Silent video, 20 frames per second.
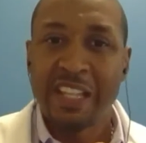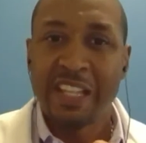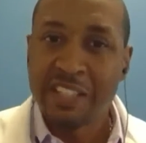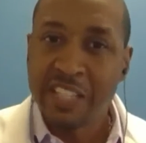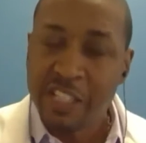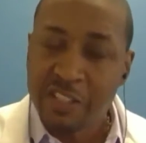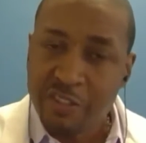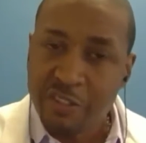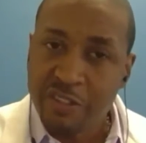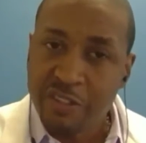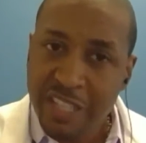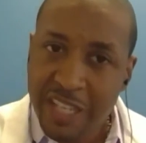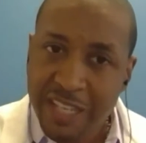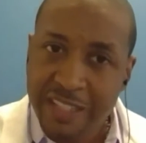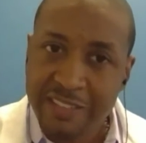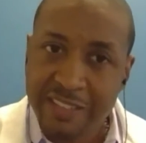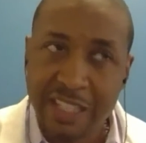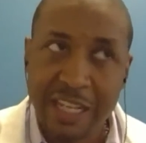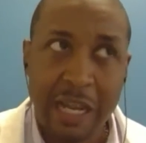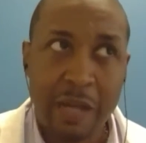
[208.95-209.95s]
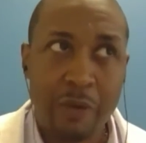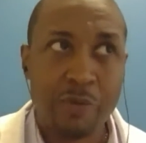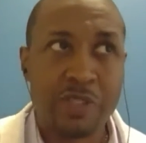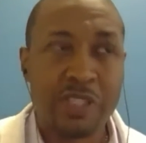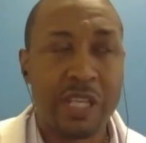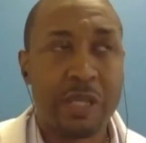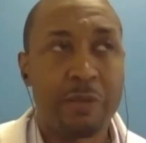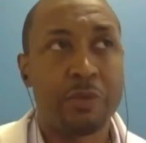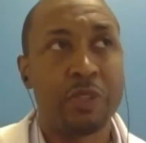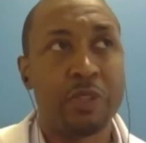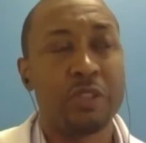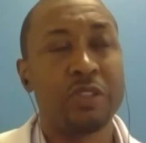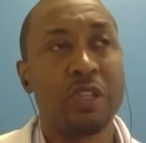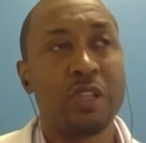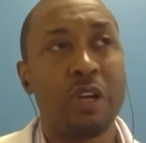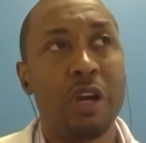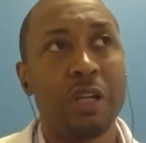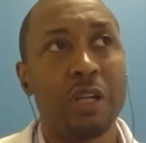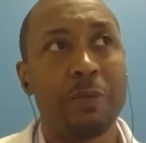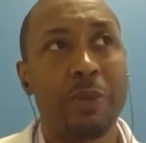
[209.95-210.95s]
These are things that I was able to
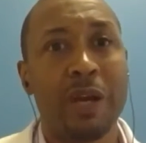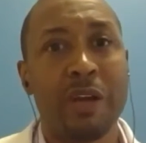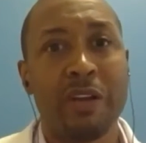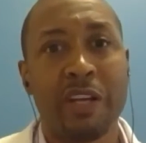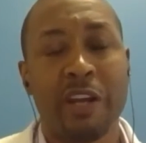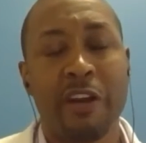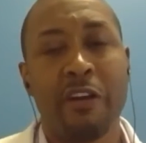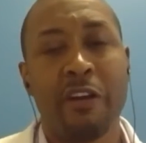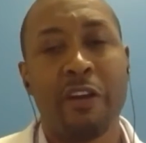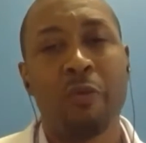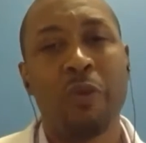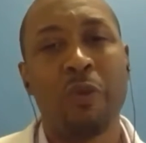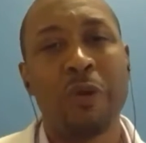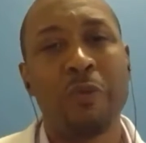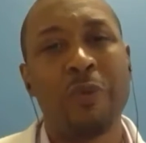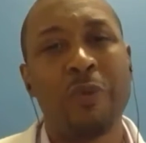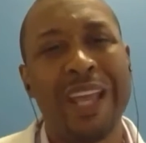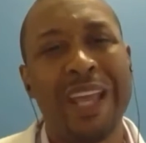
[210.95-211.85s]
talk about, Carol, when we